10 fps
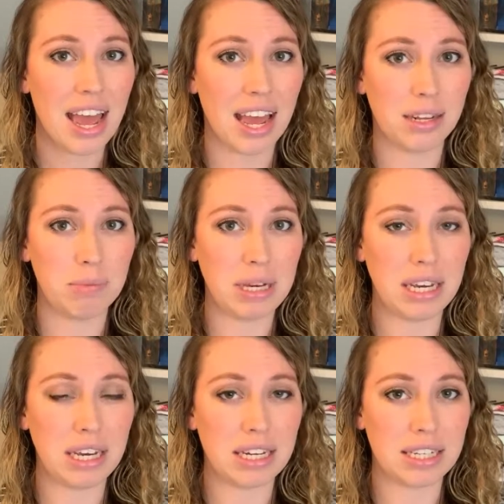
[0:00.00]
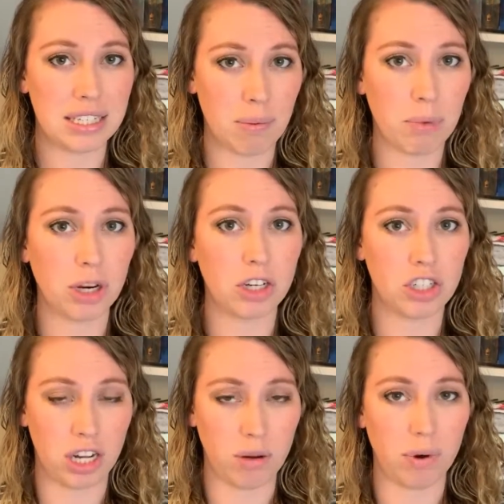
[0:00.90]
and be December,
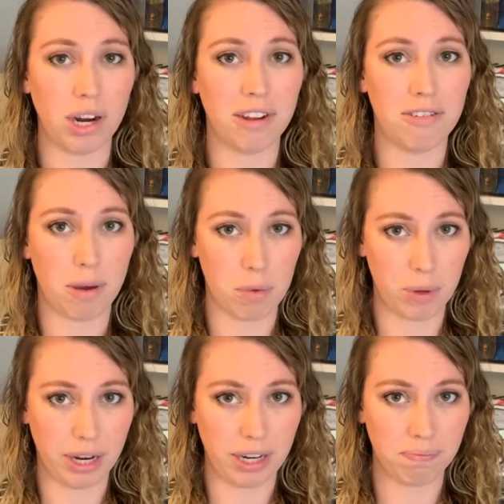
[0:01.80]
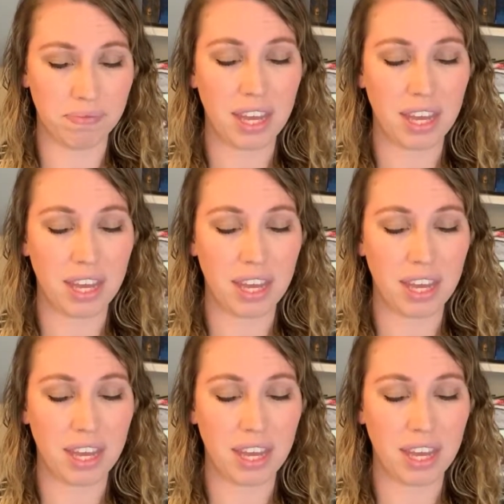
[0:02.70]
January, February.